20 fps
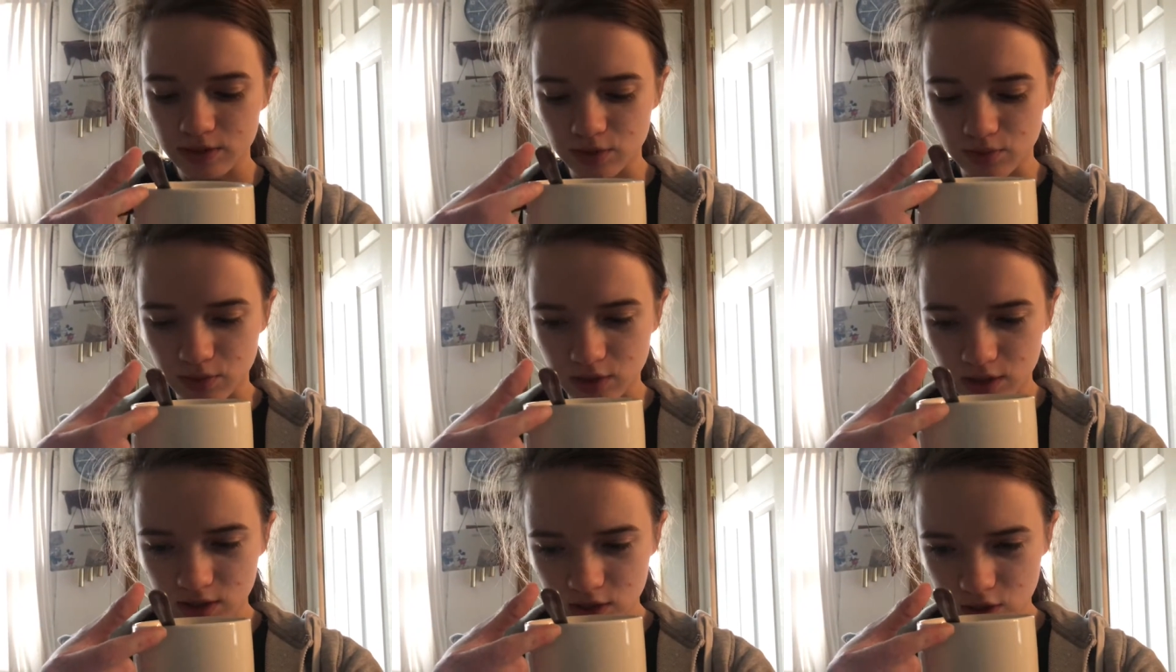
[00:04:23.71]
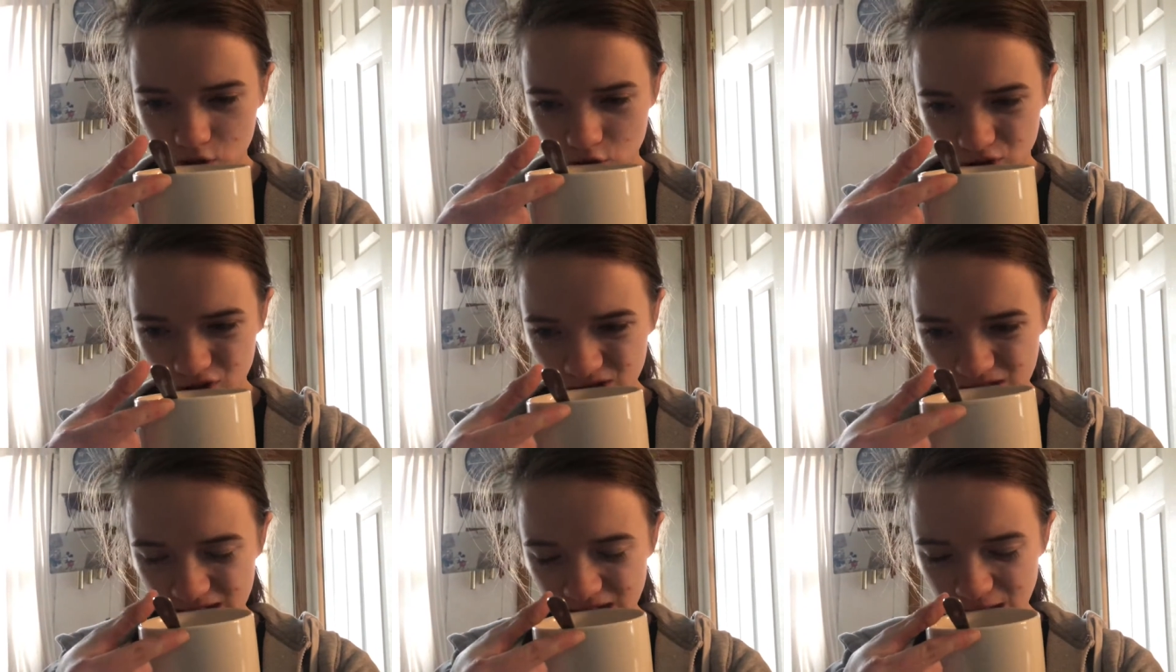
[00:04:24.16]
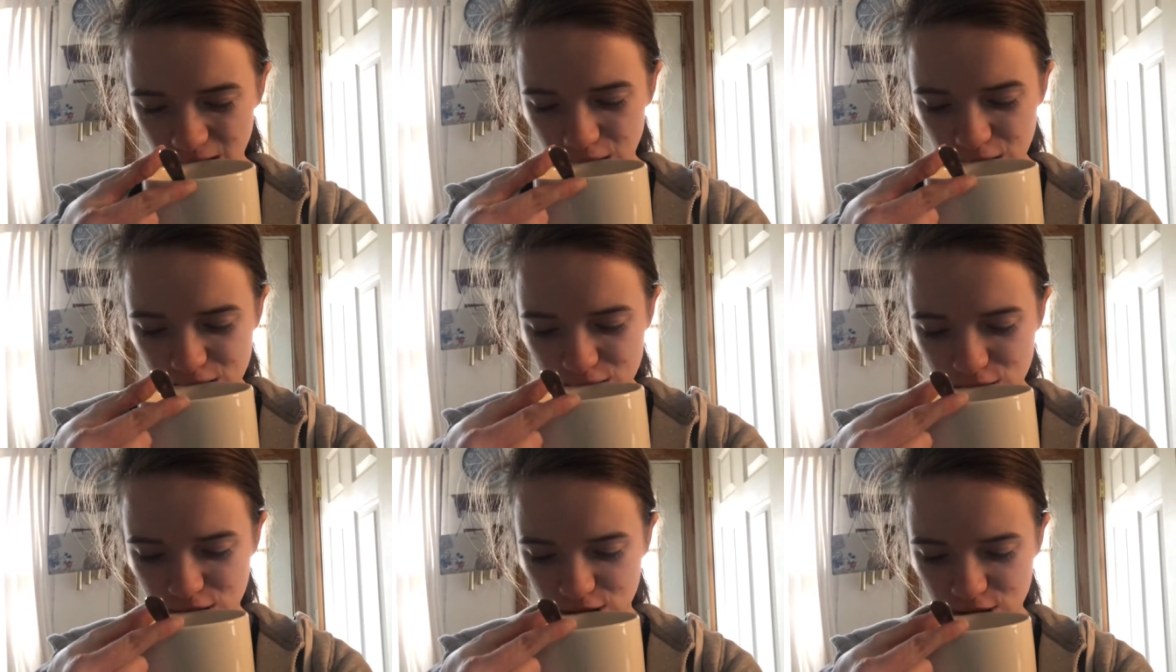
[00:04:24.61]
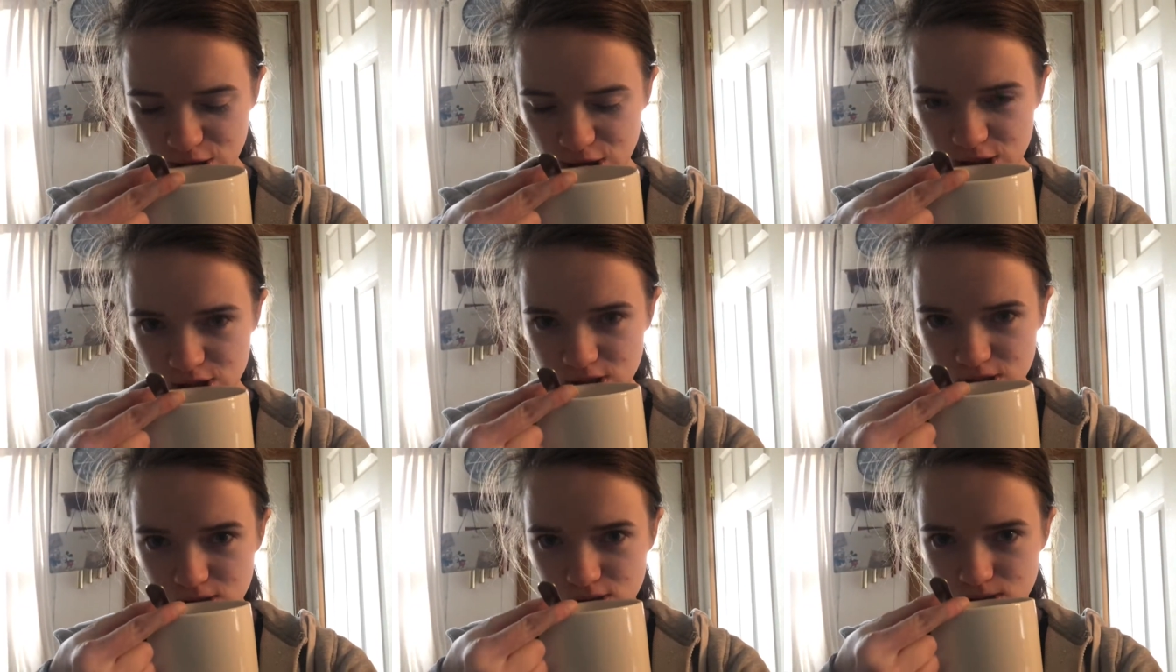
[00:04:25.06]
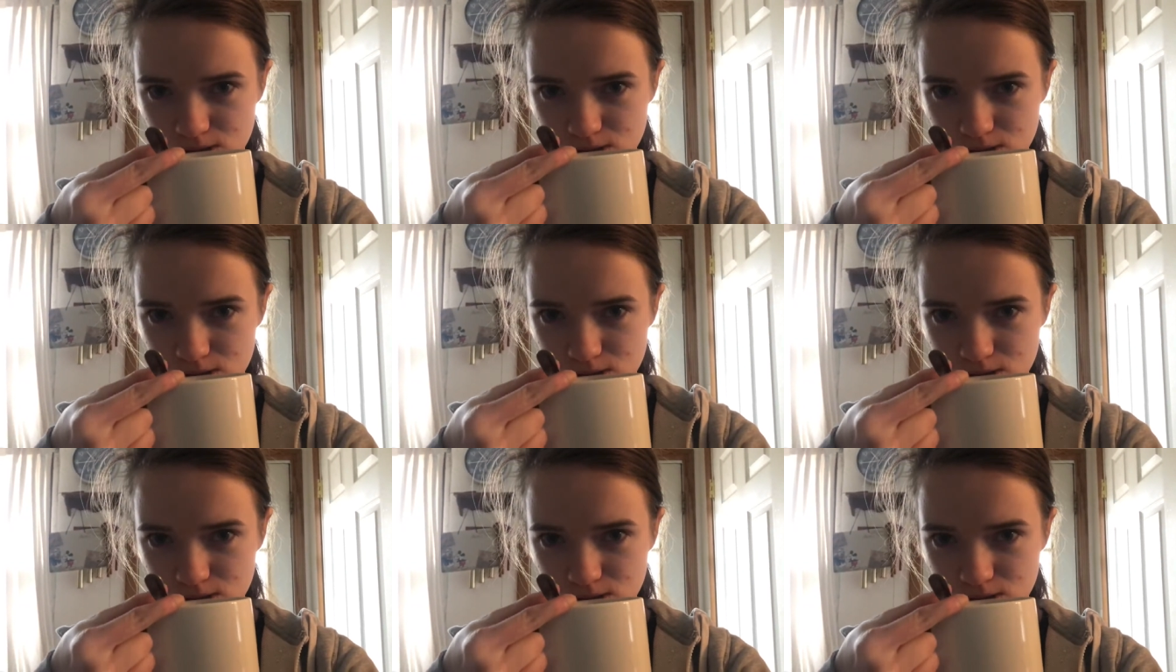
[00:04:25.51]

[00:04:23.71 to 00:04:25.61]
so we're going to just taste it.